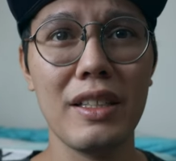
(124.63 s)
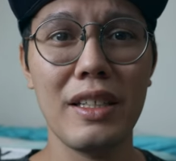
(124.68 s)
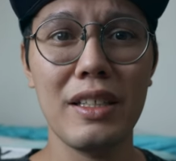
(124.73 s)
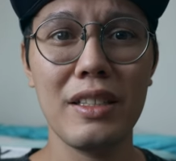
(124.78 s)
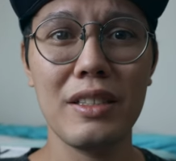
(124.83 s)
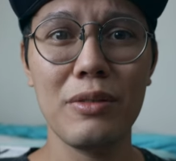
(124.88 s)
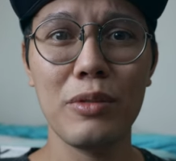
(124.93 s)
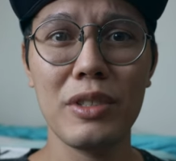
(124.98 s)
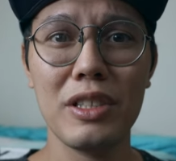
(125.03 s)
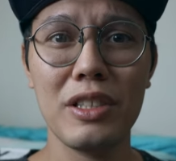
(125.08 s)

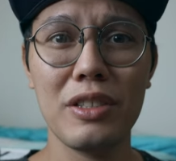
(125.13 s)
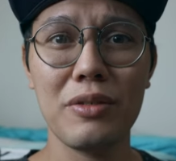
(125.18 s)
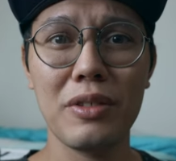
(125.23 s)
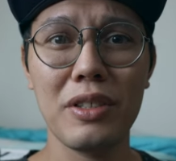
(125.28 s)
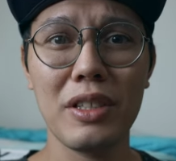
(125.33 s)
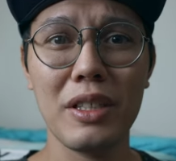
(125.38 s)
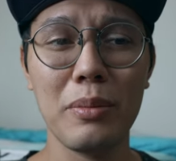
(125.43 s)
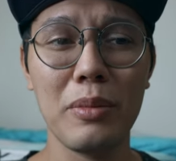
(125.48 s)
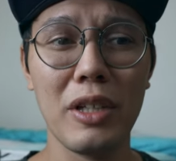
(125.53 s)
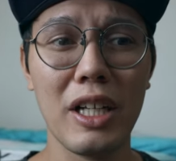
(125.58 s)
it wasn't
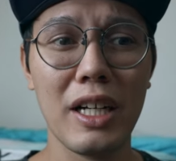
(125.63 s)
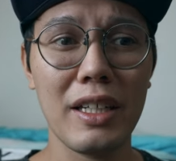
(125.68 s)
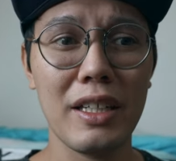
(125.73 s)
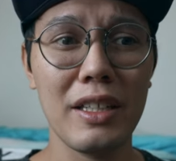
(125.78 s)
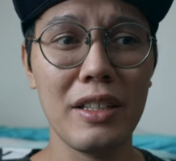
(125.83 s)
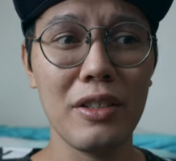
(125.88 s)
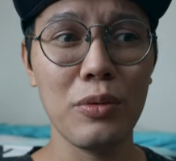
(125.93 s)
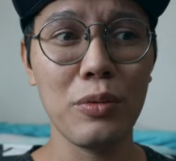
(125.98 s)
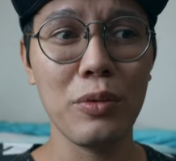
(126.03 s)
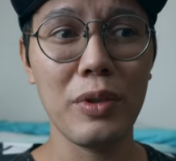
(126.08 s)
really
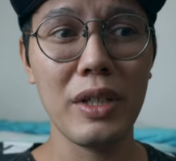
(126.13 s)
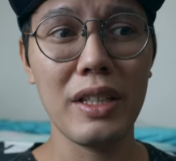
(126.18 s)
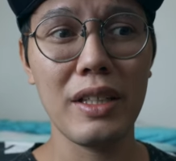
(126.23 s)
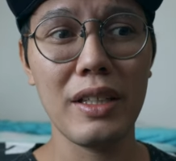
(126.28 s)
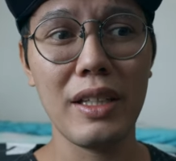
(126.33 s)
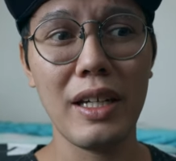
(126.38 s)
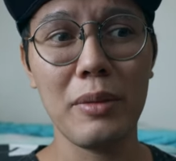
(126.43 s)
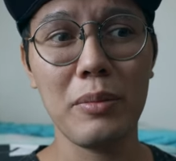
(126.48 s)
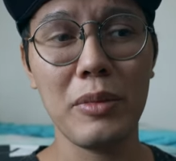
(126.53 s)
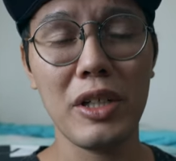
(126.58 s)
blocking the
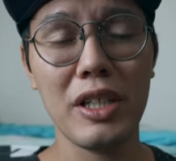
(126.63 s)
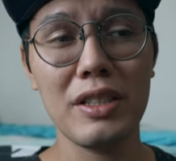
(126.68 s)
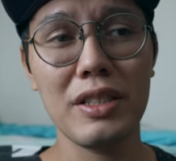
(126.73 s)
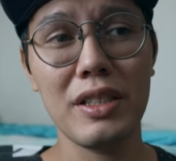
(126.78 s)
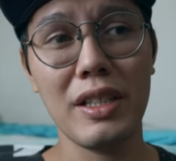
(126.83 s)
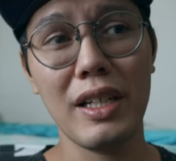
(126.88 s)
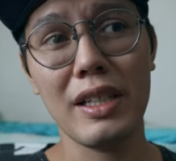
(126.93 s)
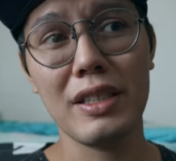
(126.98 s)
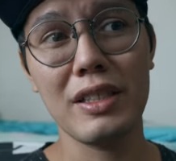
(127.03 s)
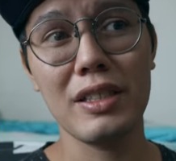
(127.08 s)
wind that much
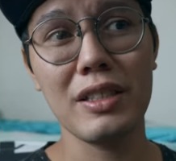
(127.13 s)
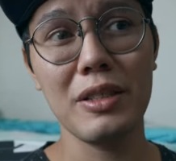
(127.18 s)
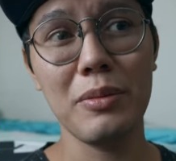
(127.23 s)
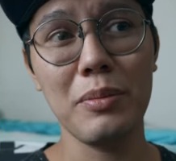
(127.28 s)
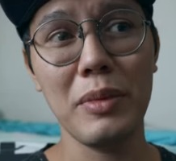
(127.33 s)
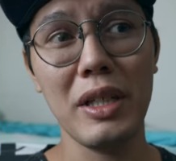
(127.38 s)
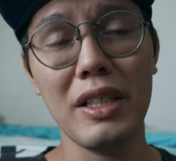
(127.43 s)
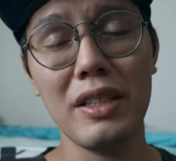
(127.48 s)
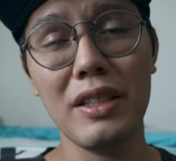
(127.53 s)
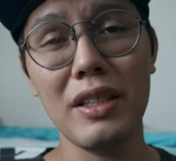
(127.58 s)
and actually
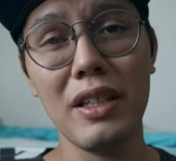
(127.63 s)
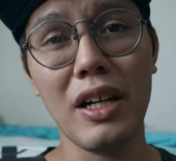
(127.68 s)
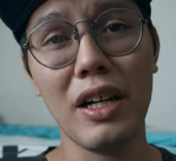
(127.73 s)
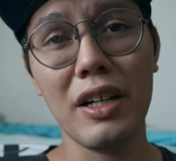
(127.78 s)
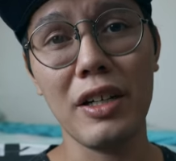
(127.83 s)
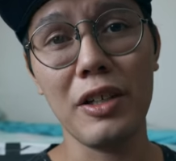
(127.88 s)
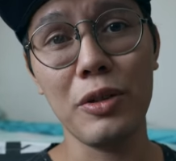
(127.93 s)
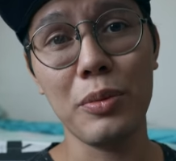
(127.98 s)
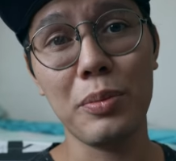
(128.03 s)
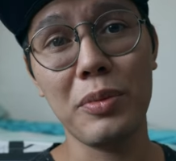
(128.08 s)
made the
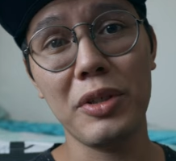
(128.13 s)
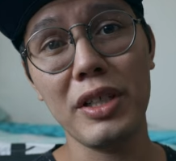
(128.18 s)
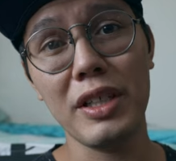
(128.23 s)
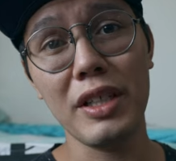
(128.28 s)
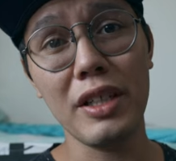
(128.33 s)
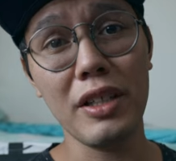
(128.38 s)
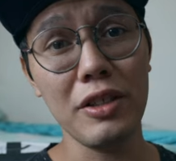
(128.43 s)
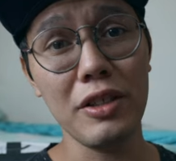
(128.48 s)
audio pretty